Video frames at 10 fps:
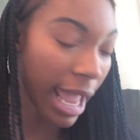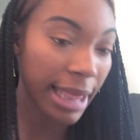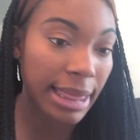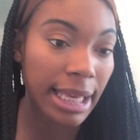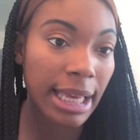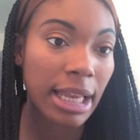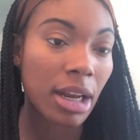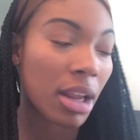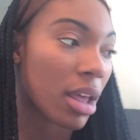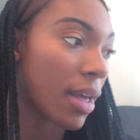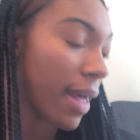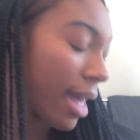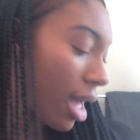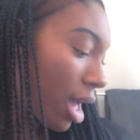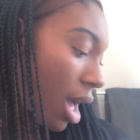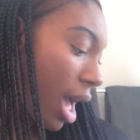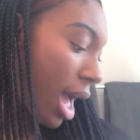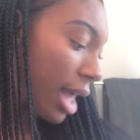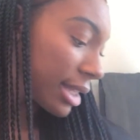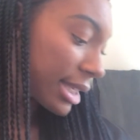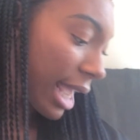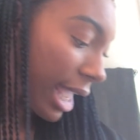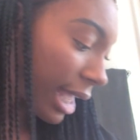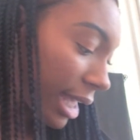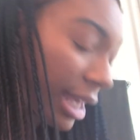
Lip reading: And then take